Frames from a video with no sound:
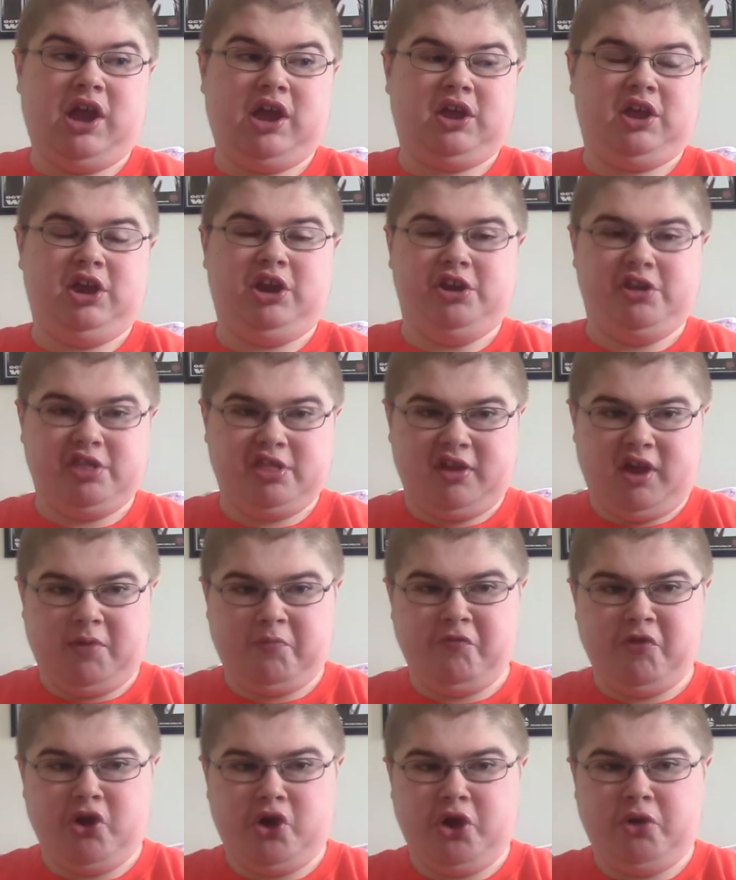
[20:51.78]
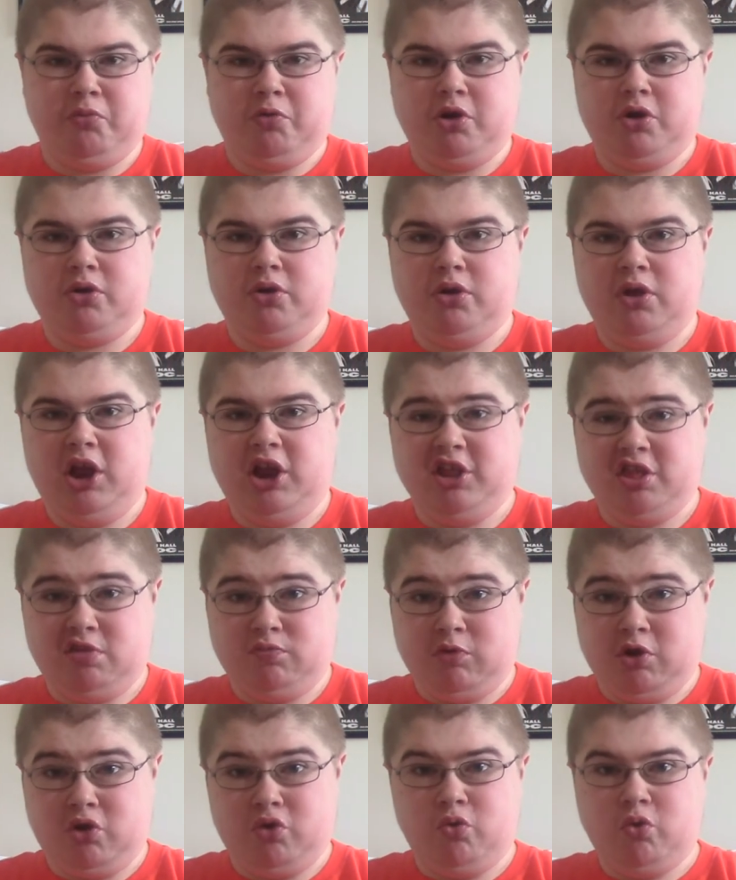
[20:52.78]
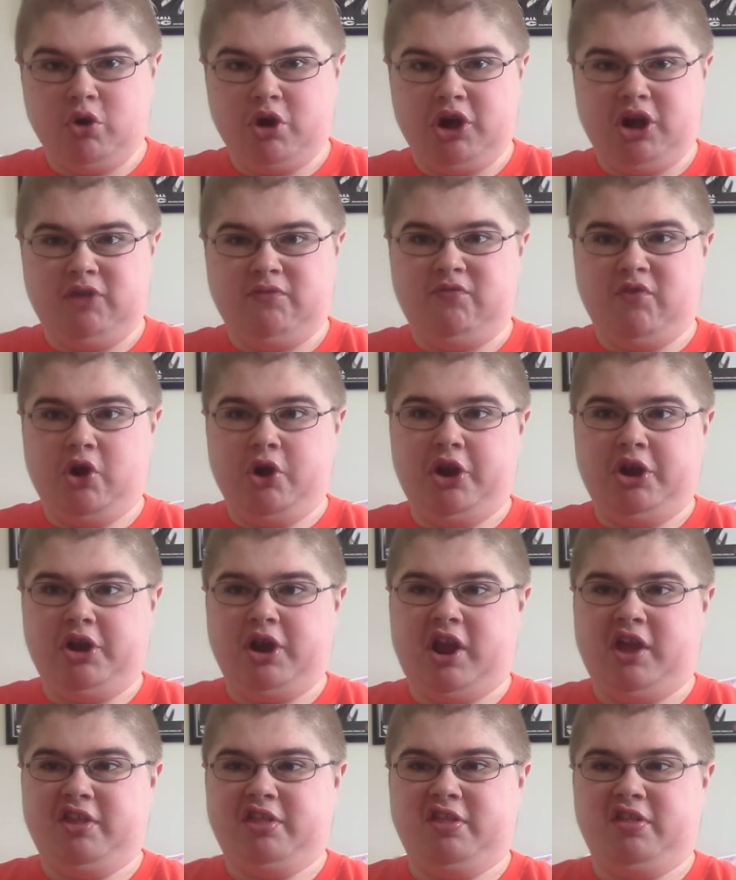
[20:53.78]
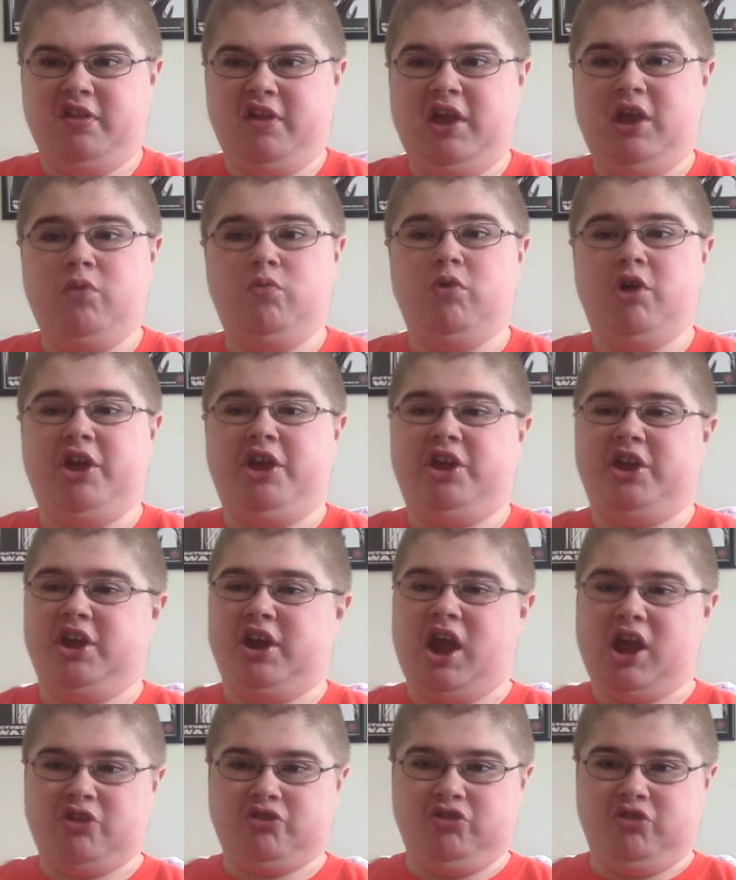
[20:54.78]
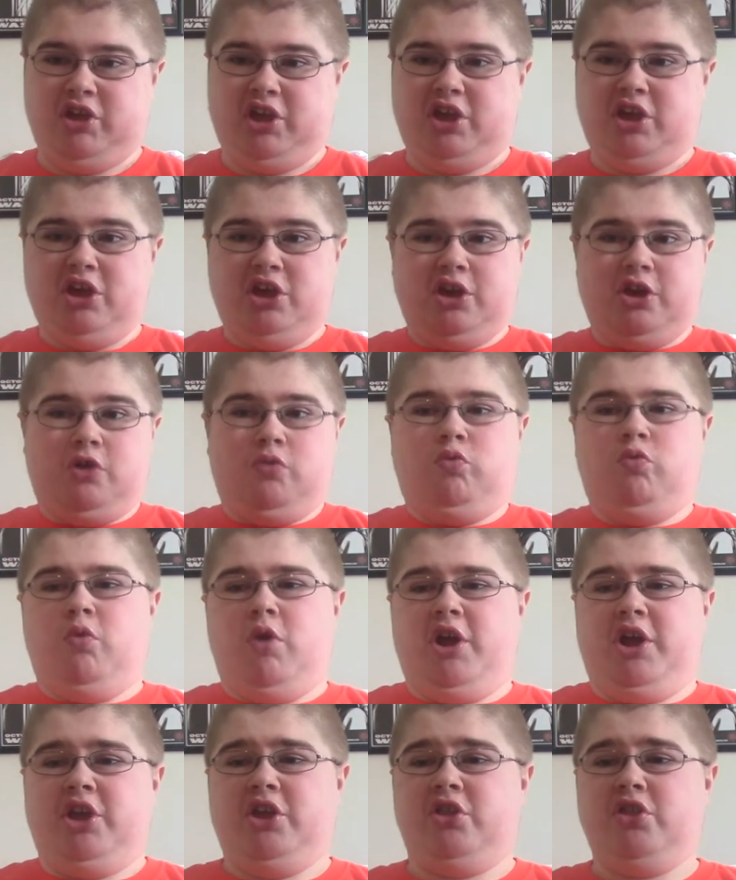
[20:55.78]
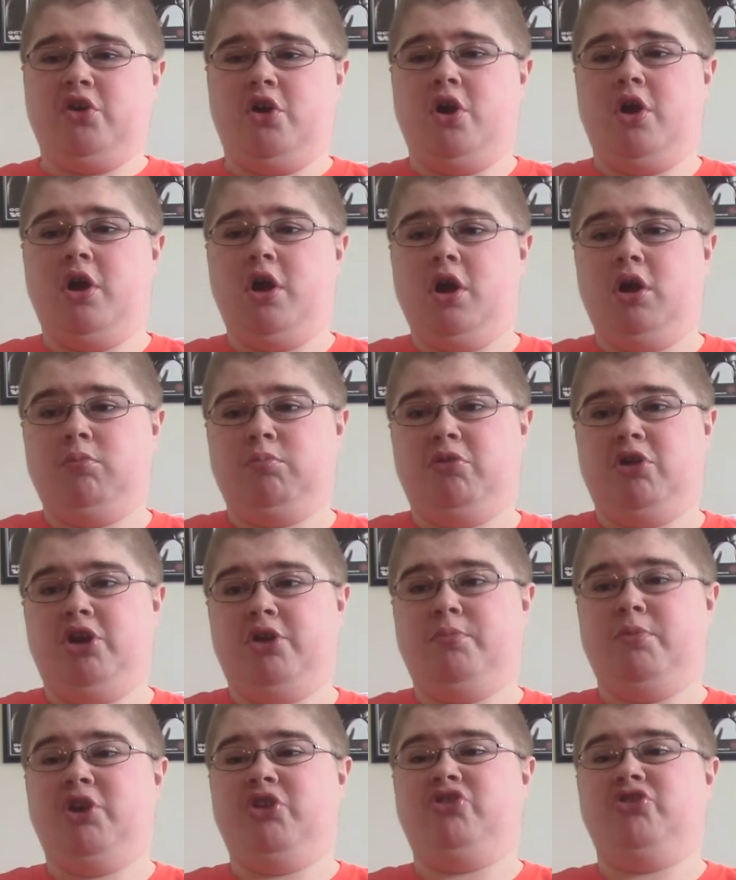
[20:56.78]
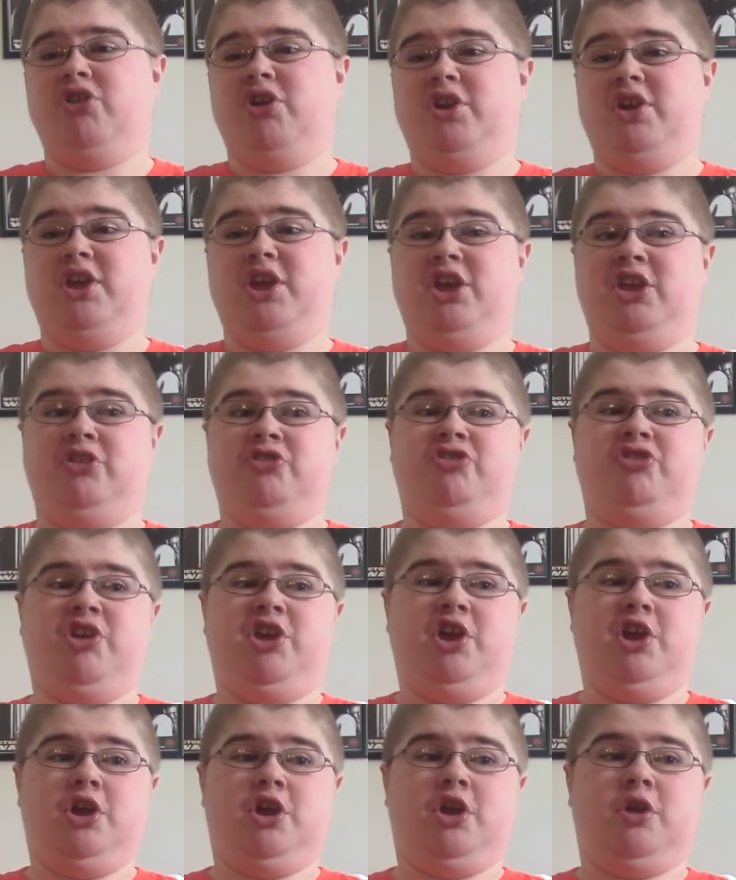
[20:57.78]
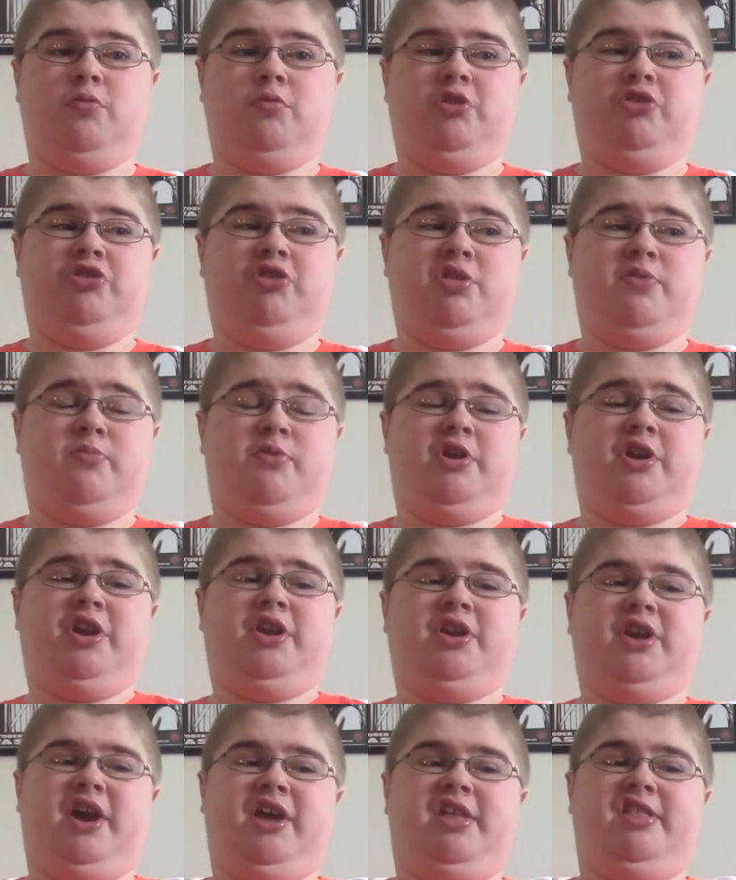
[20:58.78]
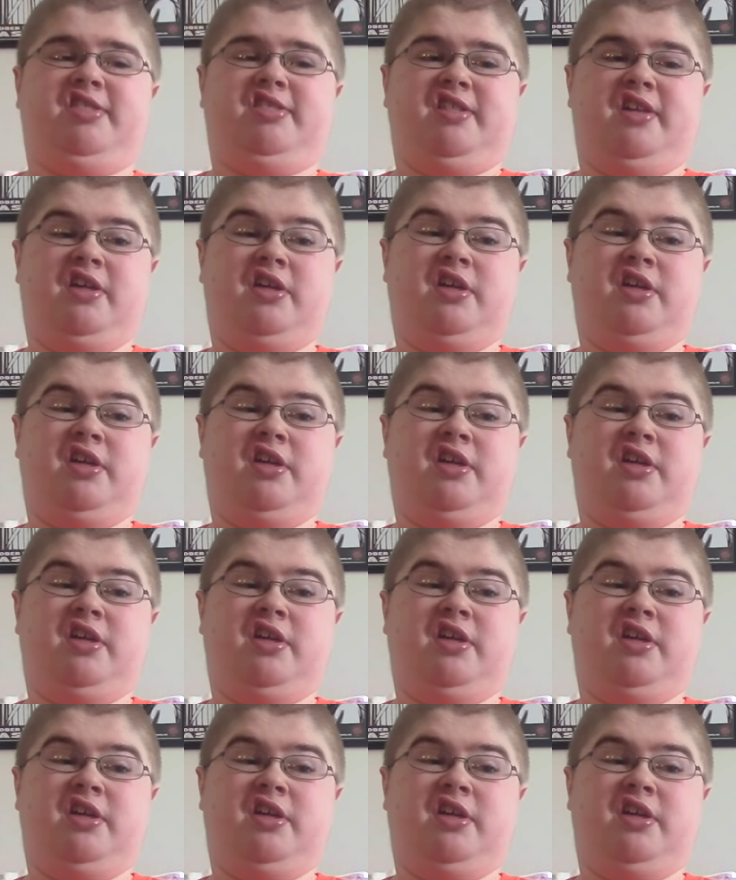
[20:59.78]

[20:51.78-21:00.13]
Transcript: and it's like it's recorded very nicely, where you can actually hear one guitar pretty much on each ear, which is pretty nice.